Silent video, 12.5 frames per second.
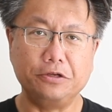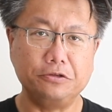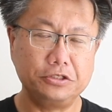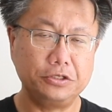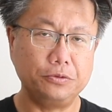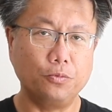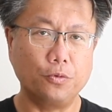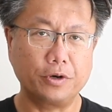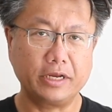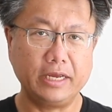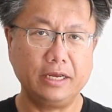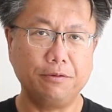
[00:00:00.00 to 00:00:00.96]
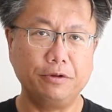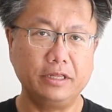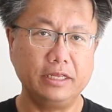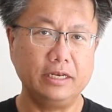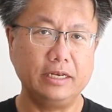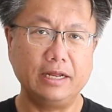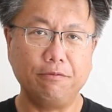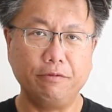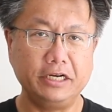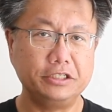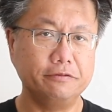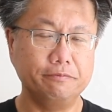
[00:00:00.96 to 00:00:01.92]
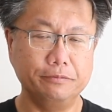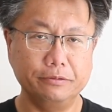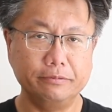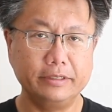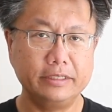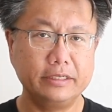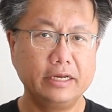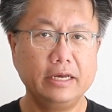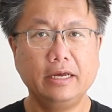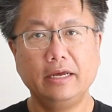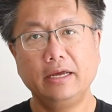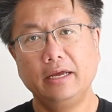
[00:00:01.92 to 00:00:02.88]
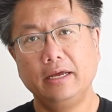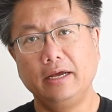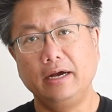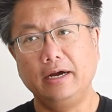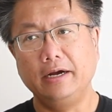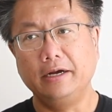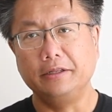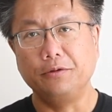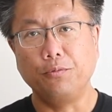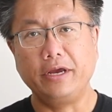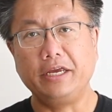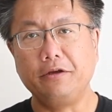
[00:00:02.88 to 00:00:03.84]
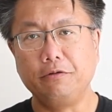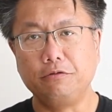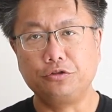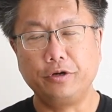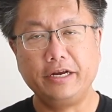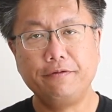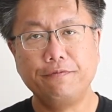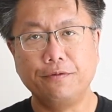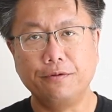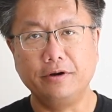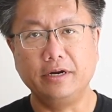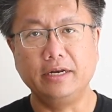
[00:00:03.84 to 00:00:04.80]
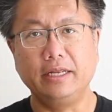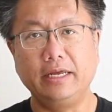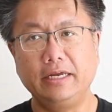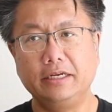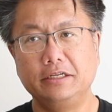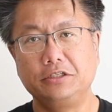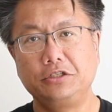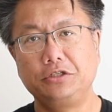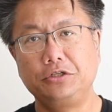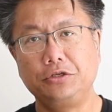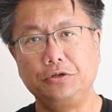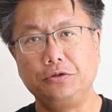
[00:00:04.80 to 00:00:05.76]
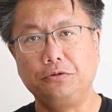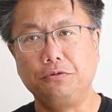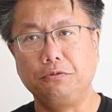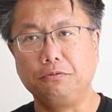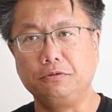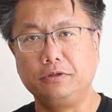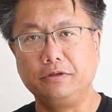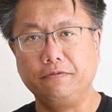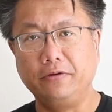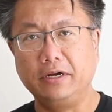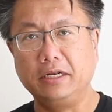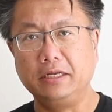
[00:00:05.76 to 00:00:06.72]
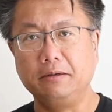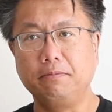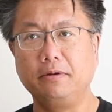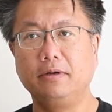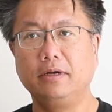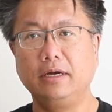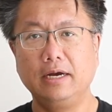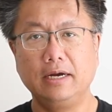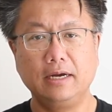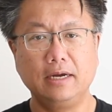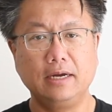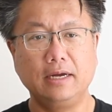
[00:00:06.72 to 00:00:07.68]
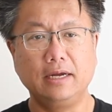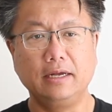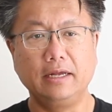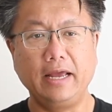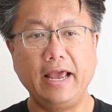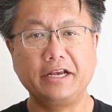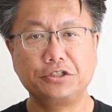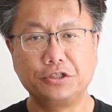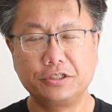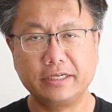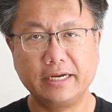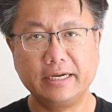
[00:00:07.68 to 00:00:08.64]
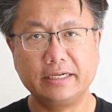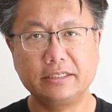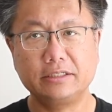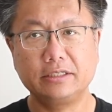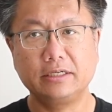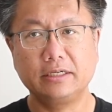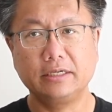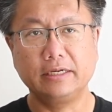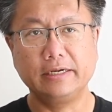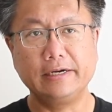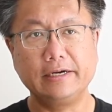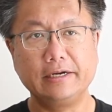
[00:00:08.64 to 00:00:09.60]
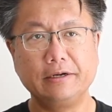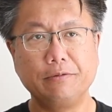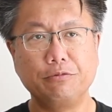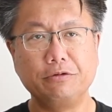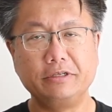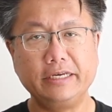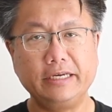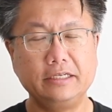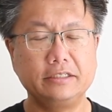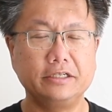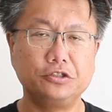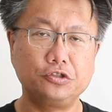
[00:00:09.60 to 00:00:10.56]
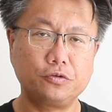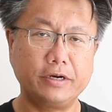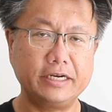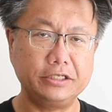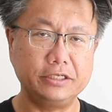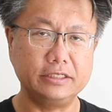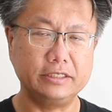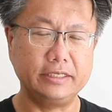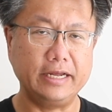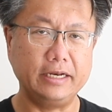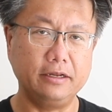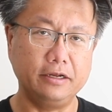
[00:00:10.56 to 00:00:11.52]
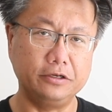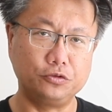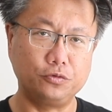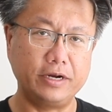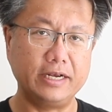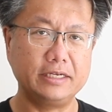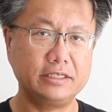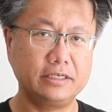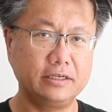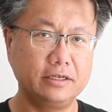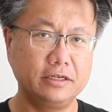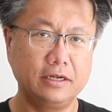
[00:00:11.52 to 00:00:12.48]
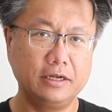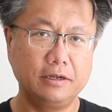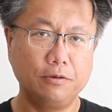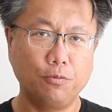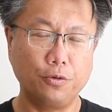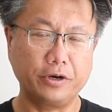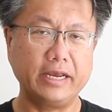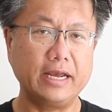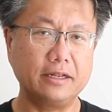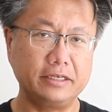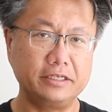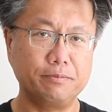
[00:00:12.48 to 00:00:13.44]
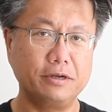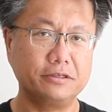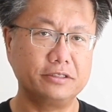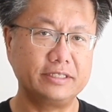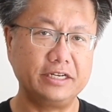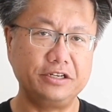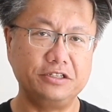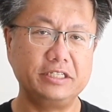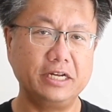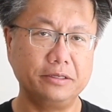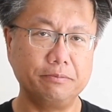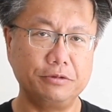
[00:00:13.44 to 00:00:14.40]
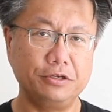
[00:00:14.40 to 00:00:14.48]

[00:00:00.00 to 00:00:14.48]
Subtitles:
used to working within that range of movement. The way you train for it is to develop exercise routines and stretches that address working out these muscles that you seldom